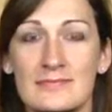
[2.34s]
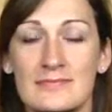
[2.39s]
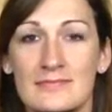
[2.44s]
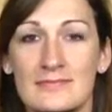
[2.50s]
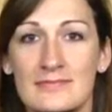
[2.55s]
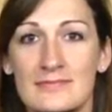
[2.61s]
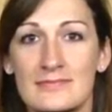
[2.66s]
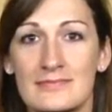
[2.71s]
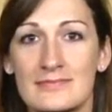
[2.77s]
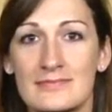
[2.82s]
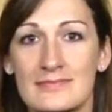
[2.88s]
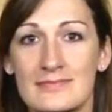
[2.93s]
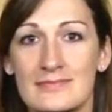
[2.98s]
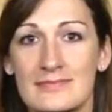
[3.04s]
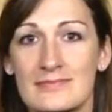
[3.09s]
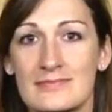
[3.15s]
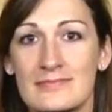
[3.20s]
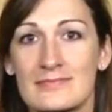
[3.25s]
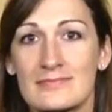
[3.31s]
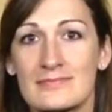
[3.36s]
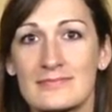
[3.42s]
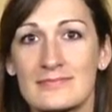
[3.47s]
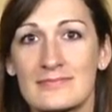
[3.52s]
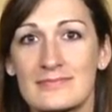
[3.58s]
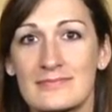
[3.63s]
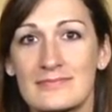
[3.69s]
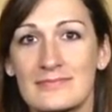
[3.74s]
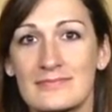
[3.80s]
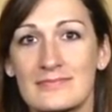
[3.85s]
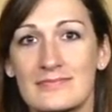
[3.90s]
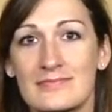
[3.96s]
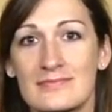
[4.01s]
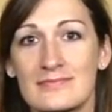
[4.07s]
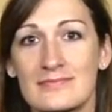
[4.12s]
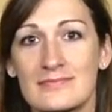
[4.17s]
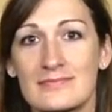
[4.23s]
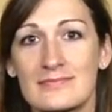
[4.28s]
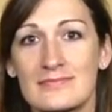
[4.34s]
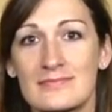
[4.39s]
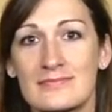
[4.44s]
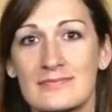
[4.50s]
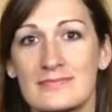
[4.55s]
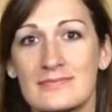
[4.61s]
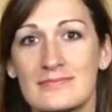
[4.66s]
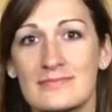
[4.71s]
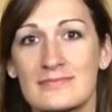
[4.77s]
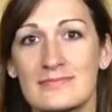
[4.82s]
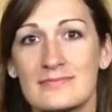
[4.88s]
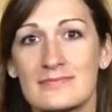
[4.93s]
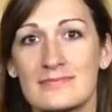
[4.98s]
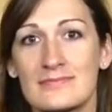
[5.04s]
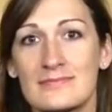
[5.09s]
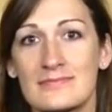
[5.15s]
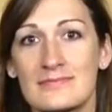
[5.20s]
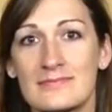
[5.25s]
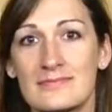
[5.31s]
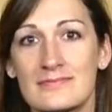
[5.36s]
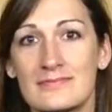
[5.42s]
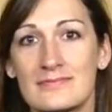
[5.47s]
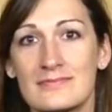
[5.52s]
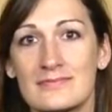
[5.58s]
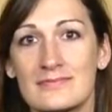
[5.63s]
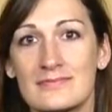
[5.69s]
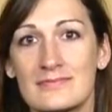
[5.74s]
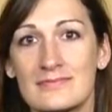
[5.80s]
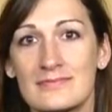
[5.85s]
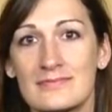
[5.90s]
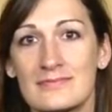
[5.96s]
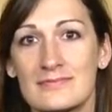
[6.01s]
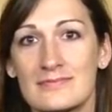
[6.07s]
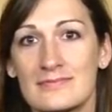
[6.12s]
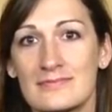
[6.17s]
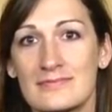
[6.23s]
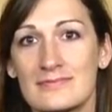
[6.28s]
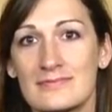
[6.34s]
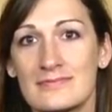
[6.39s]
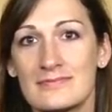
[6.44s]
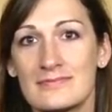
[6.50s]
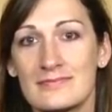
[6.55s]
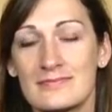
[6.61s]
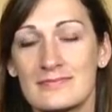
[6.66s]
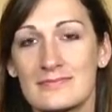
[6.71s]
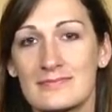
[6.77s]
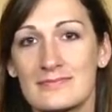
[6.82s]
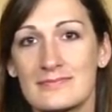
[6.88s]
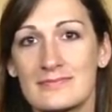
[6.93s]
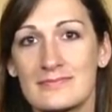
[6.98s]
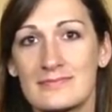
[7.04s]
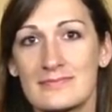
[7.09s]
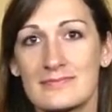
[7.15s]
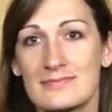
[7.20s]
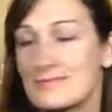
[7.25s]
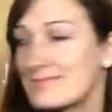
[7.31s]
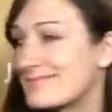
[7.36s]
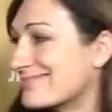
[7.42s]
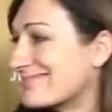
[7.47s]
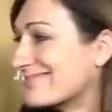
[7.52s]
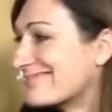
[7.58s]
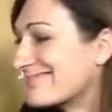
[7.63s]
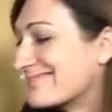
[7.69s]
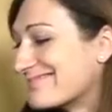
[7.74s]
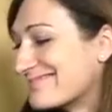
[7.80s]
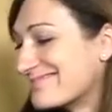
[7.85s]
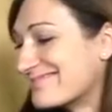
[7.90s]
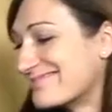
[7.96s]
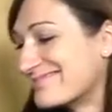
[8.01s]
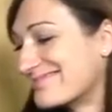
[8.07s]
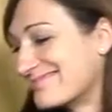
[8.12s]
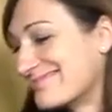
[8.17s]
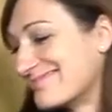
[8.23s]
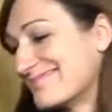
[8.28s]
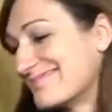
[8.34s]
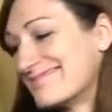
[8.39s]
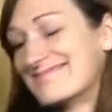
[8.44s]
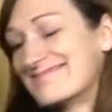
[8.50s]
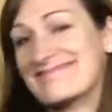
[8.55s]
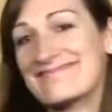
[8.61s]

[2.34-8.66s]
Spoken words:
No words are spoken by the person on screen.